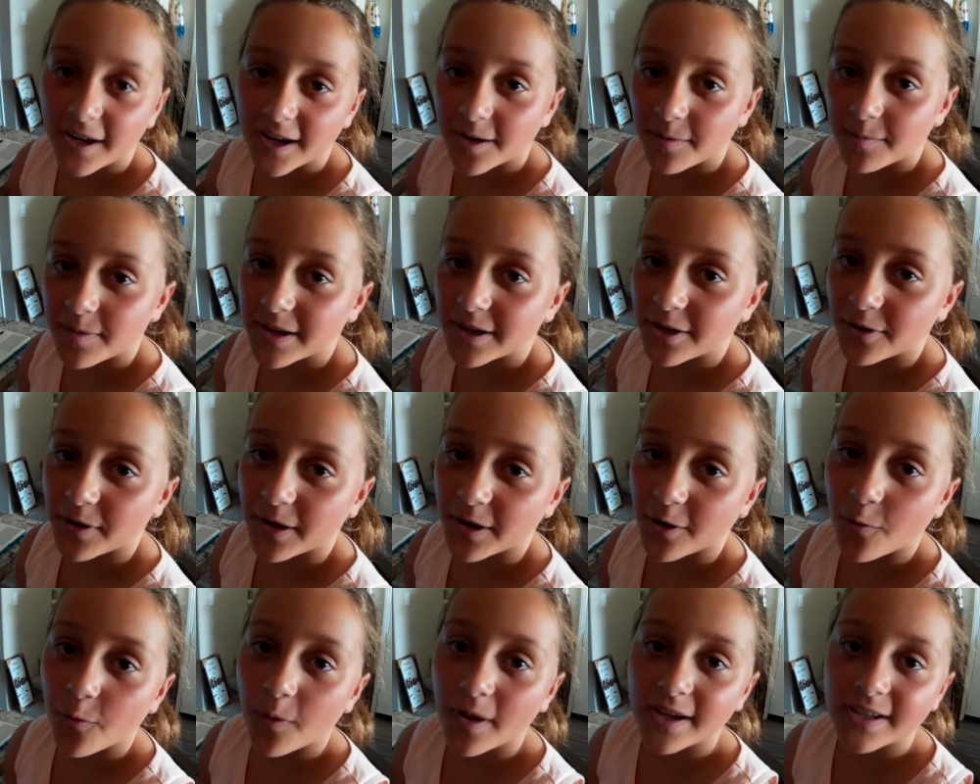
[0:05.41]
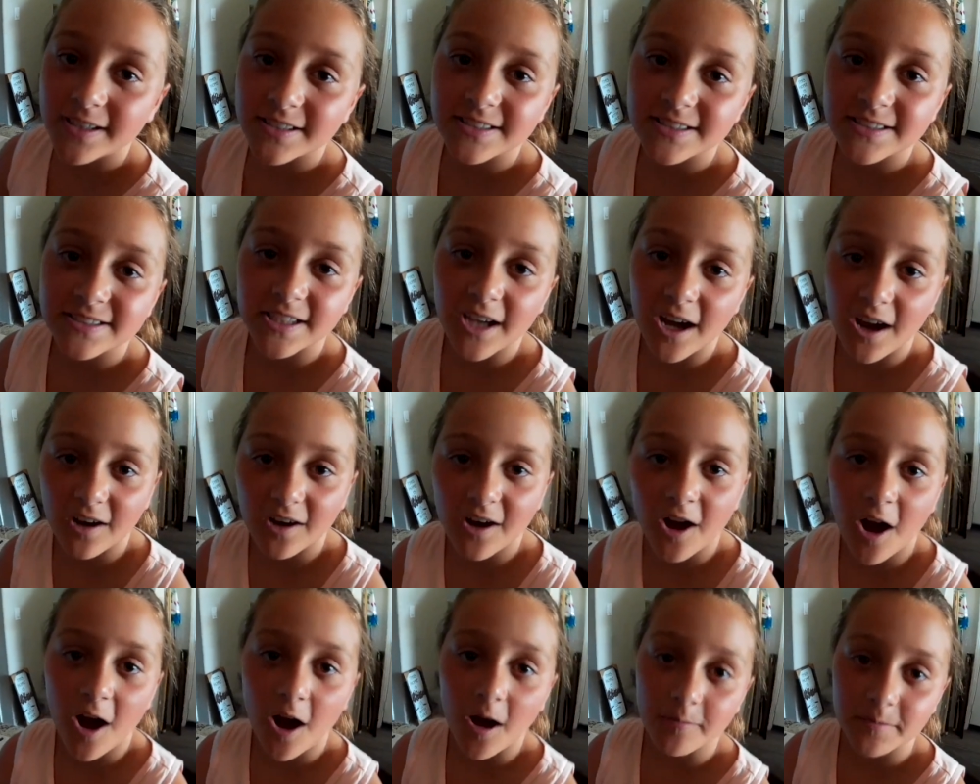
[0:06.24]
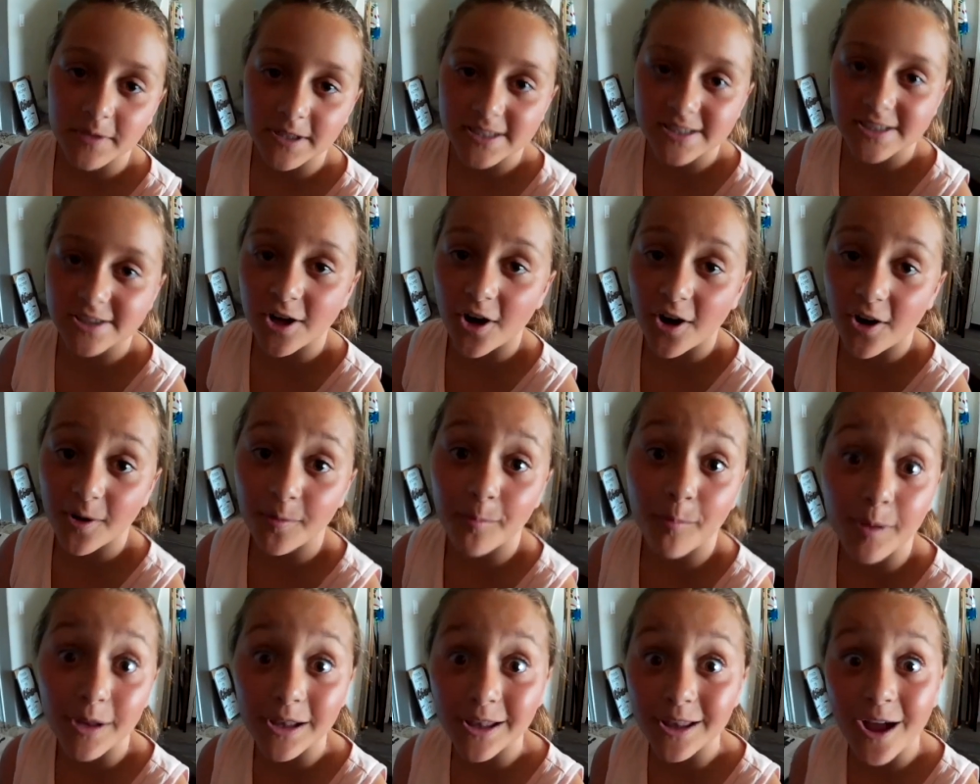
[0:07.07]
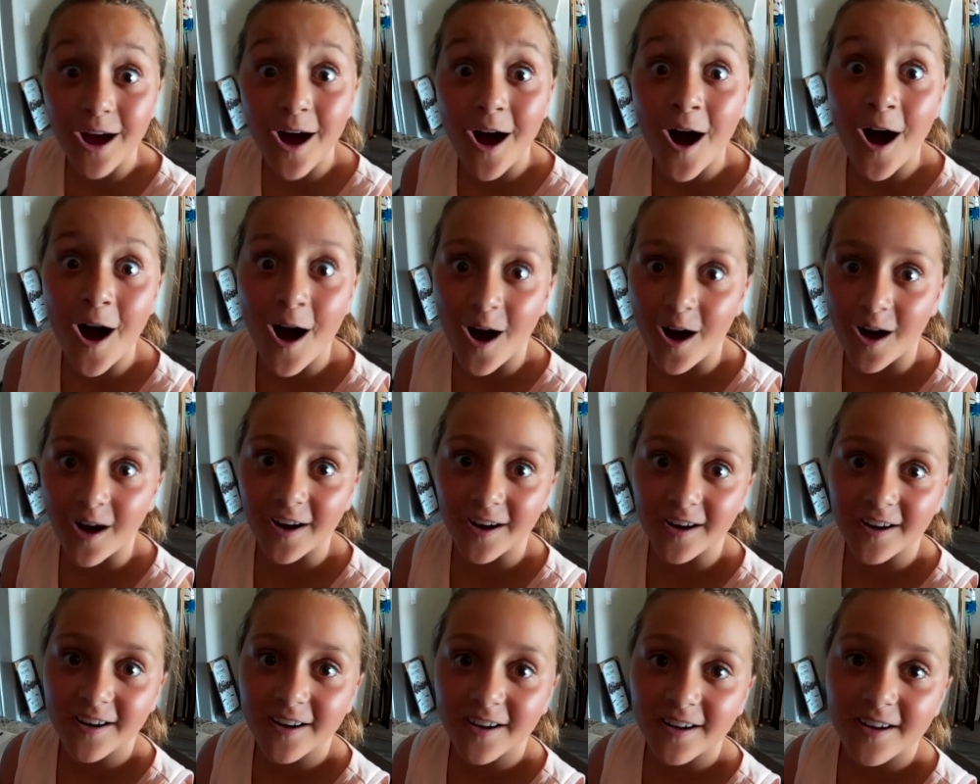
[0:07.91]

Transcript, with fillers: going to be doing Wix.com to start a blog.